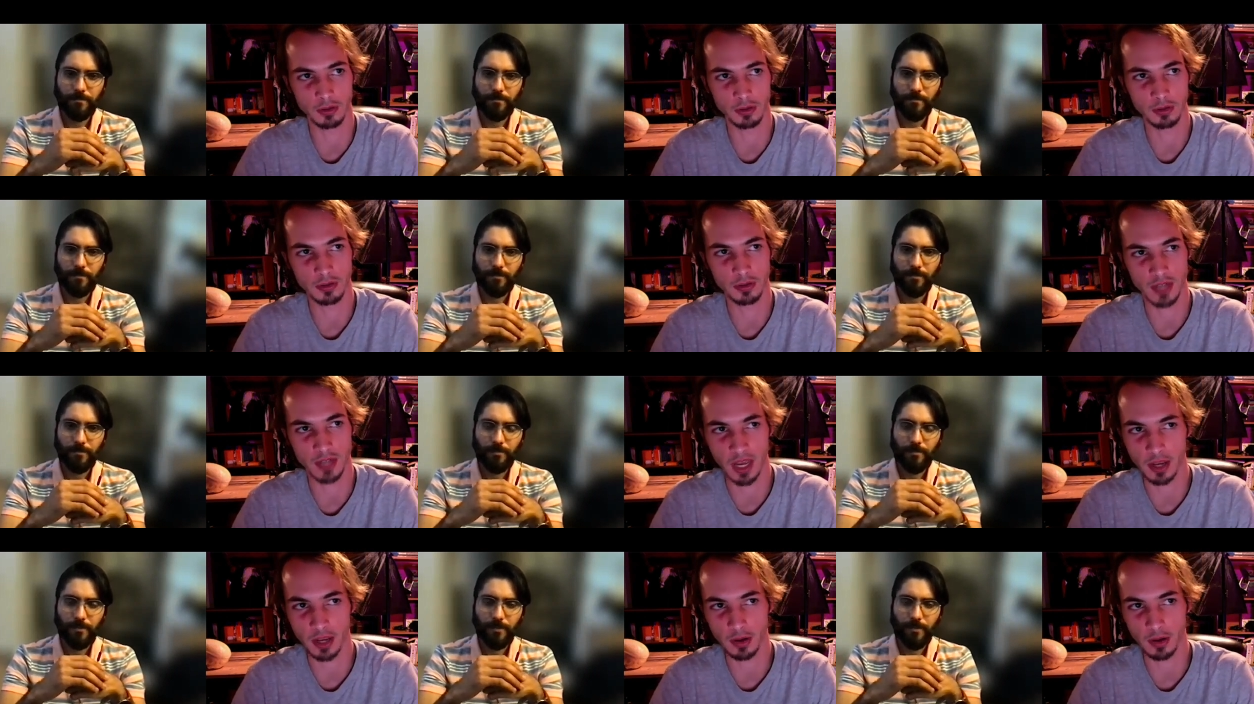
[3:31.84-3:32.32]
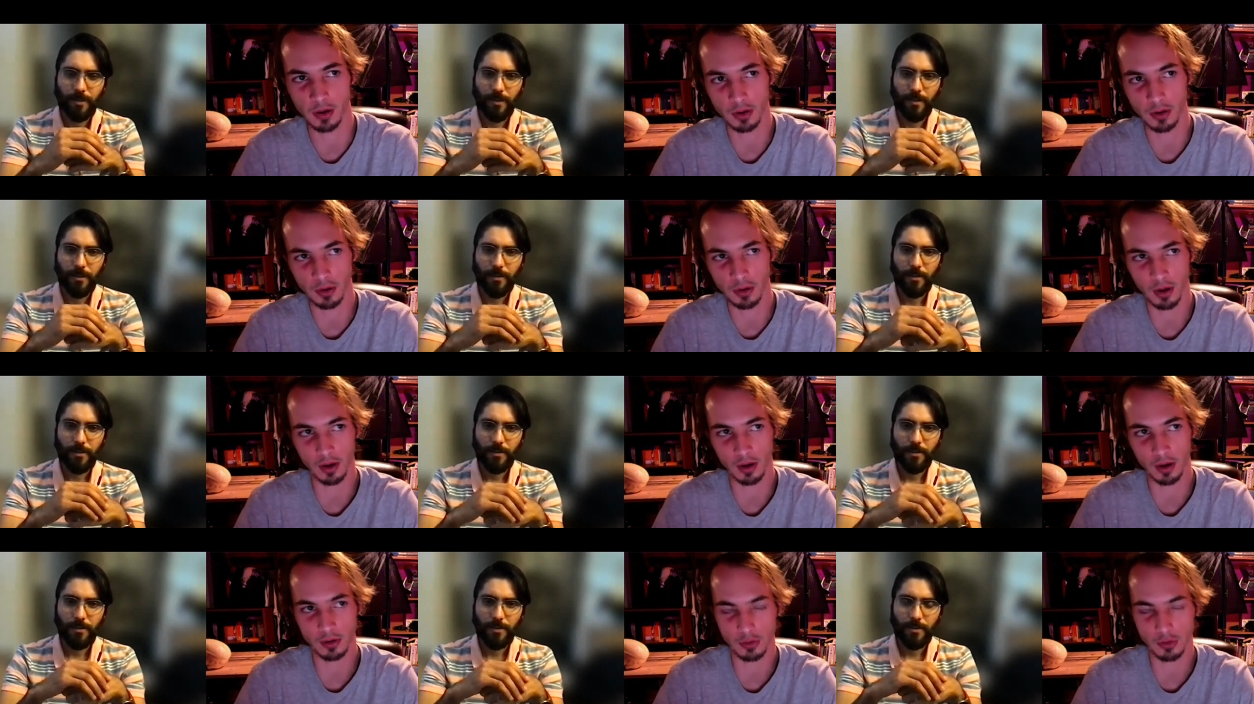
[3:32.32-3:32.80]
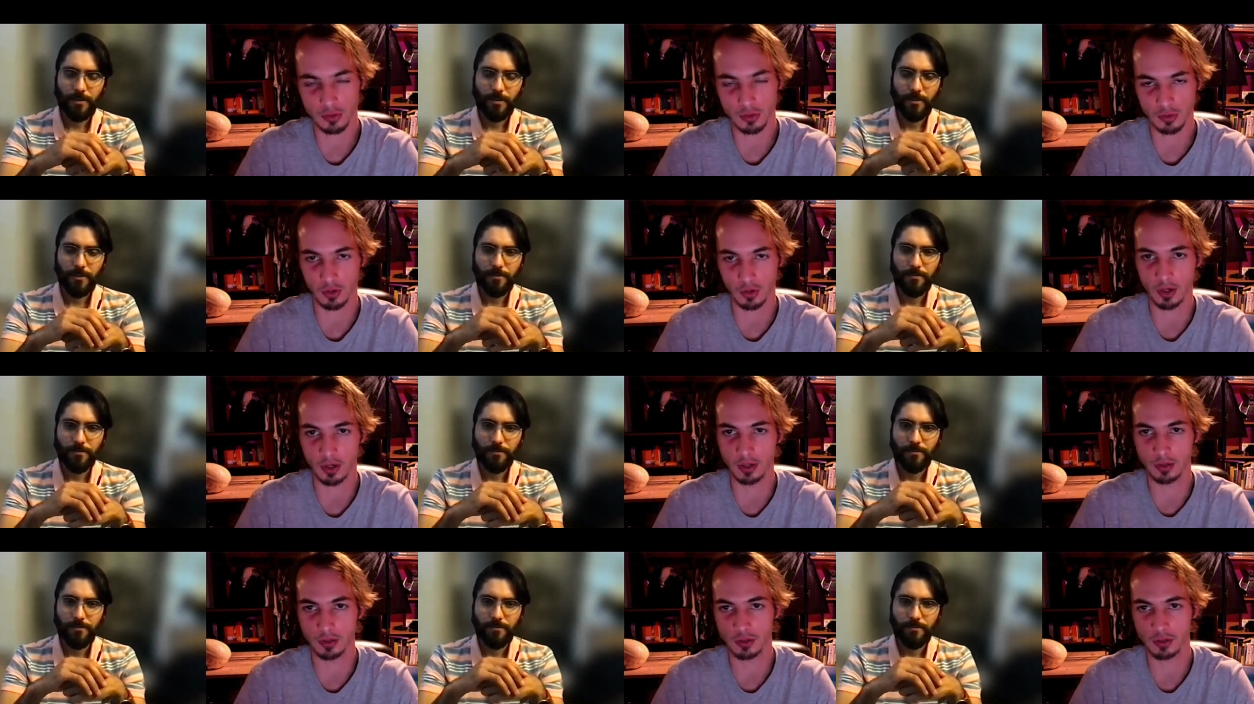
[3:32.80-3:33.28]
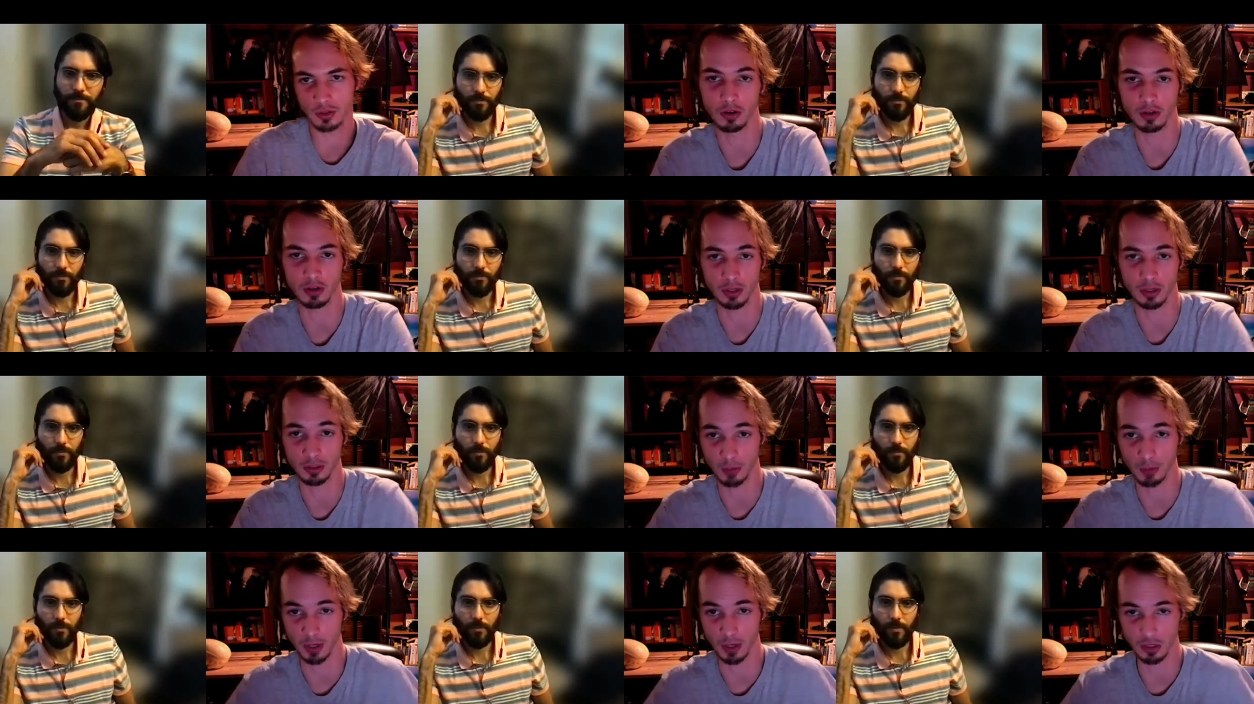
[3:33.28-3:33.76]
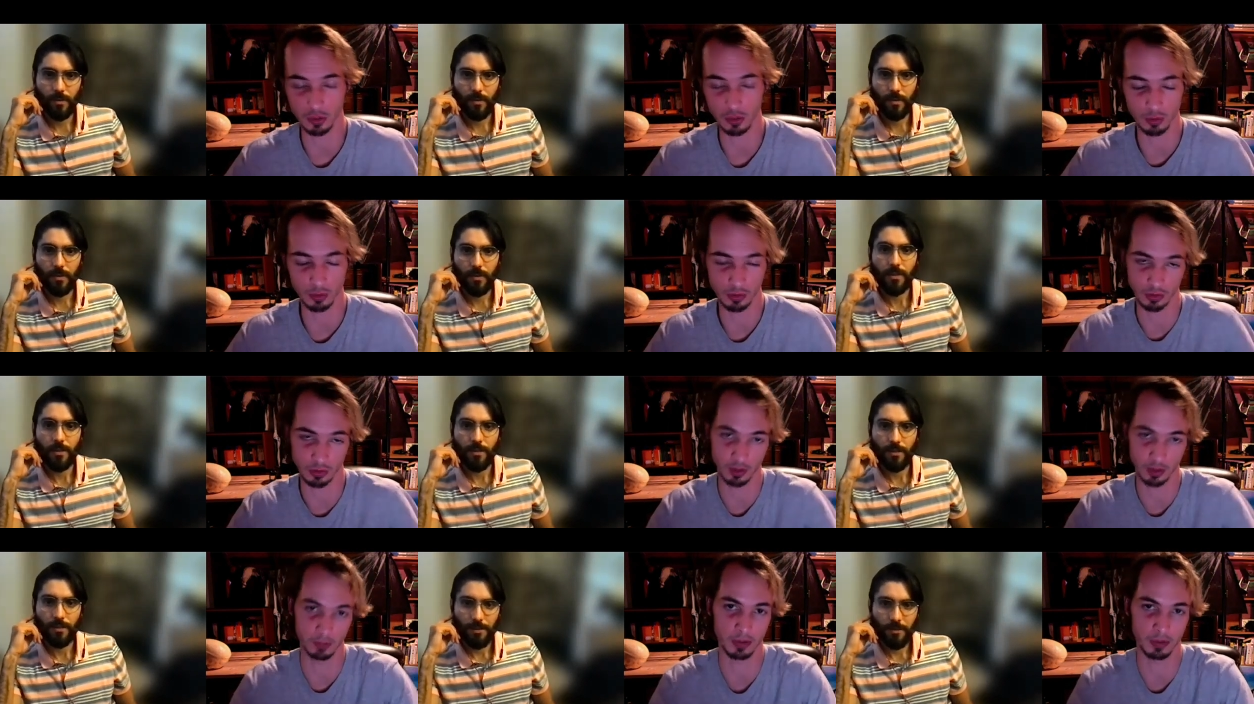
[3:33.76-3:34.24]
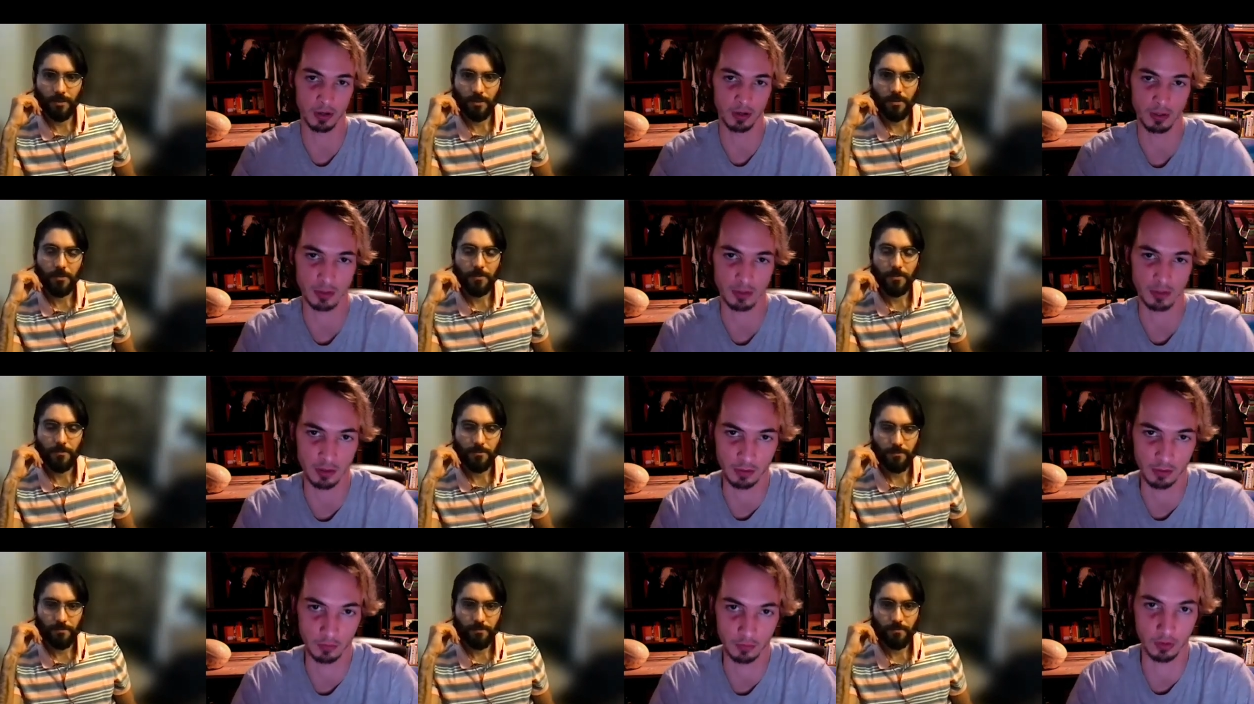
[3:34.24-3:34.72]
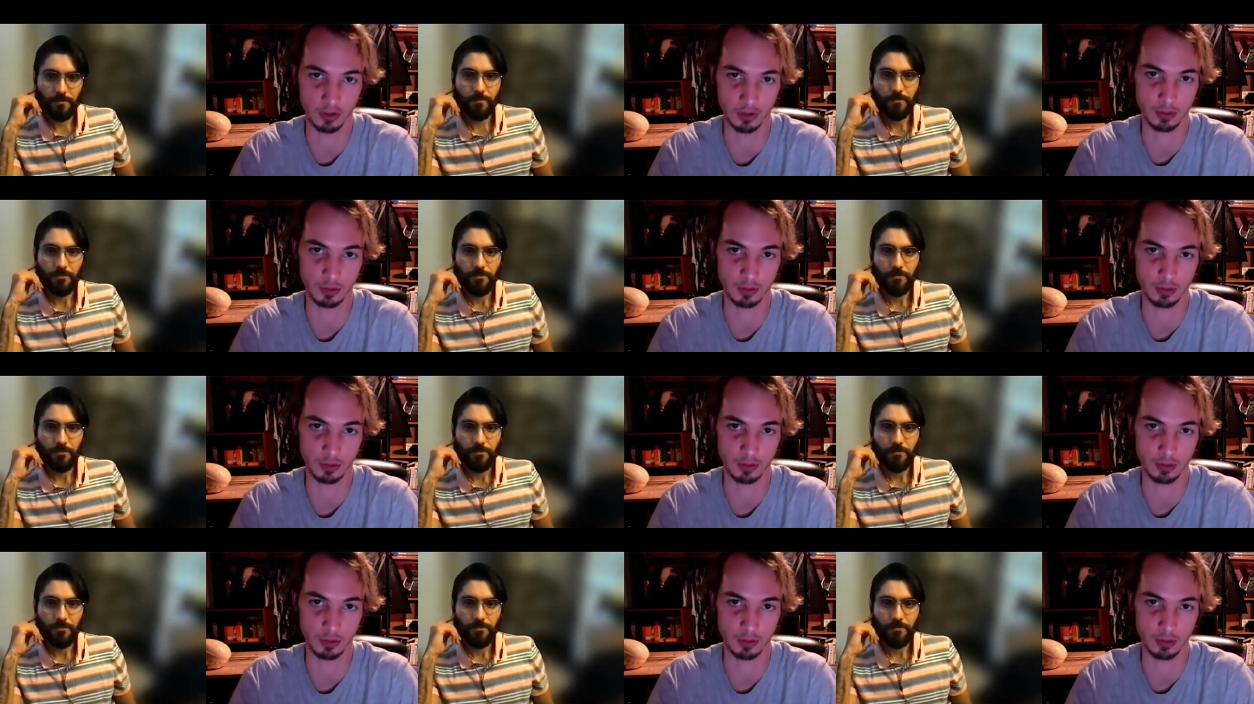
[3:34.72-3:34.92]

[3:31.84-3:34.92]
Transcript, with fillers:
Speaker 1: take on Doctor Strange, especially when you compare it to the first